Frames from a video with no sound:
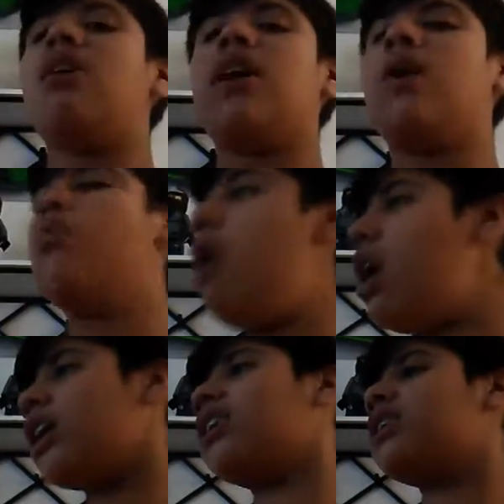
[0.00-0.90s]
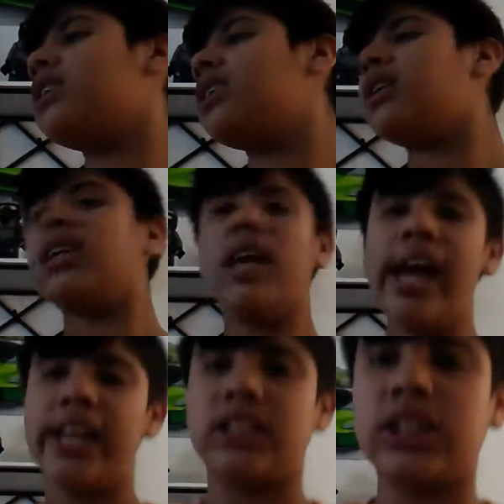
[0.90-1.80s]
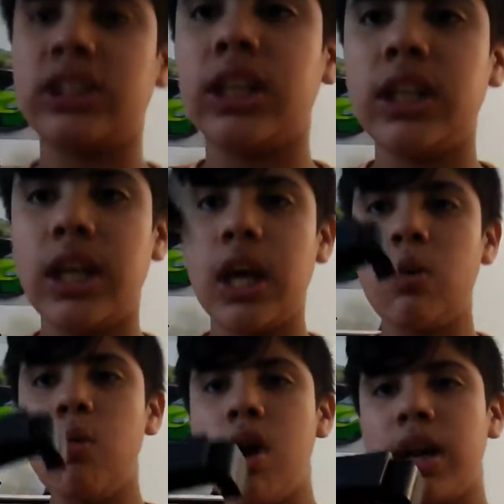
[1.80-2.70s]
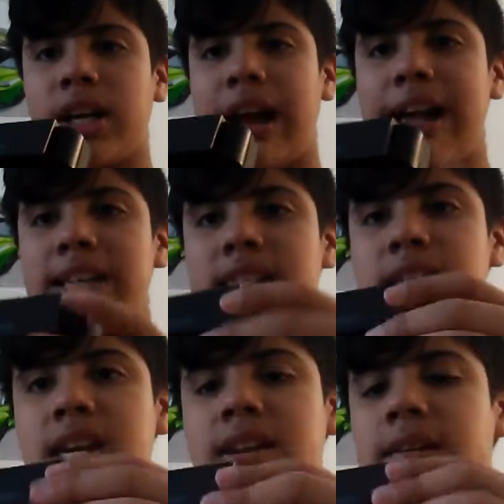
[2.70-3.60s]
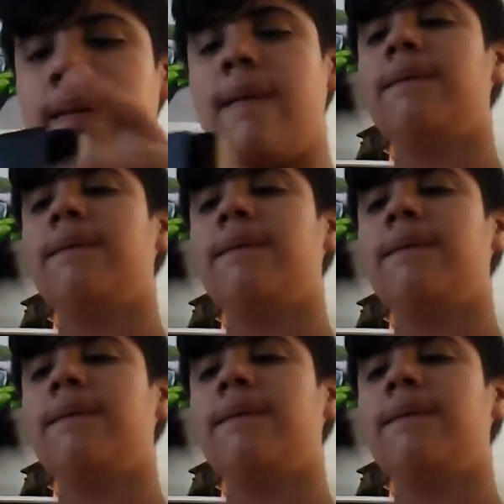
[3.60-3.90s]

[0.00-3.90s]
there, it worked. Yes, it worked, guys. See?